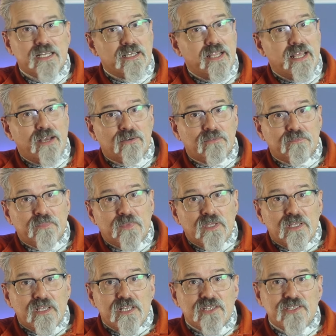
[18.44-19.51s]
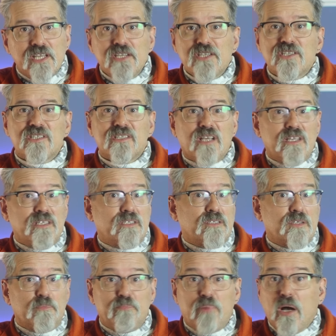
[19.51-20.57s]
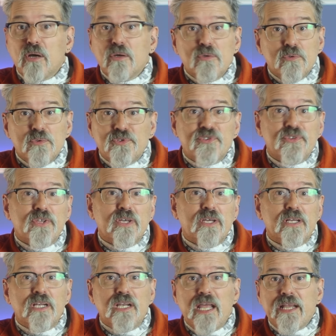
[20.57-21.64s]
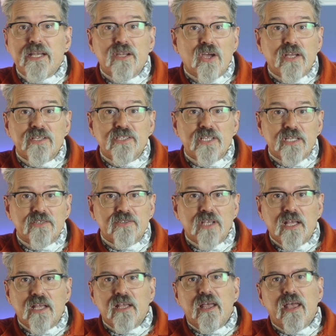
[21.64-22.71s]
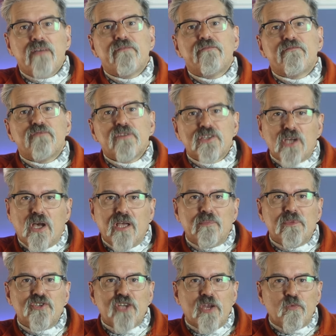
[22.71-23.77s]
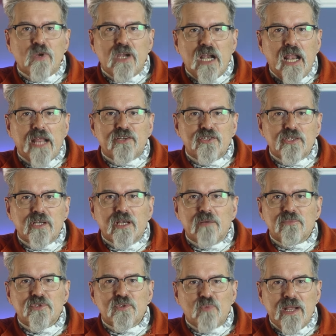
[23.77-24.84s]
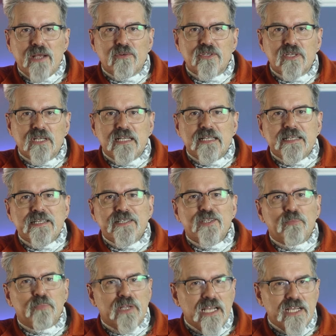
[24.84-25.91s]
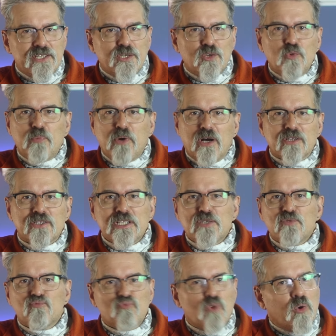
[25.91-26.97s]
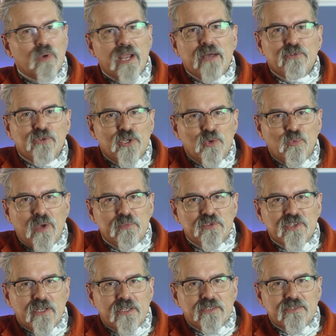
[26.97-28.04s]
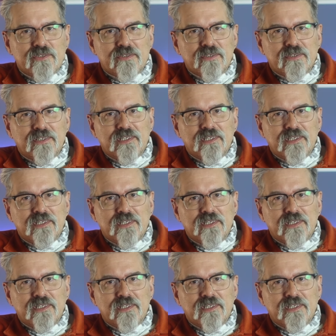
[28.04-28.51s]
Now, since I suppose the late 90s, every time a general election comes around, the political parties roll out new websites.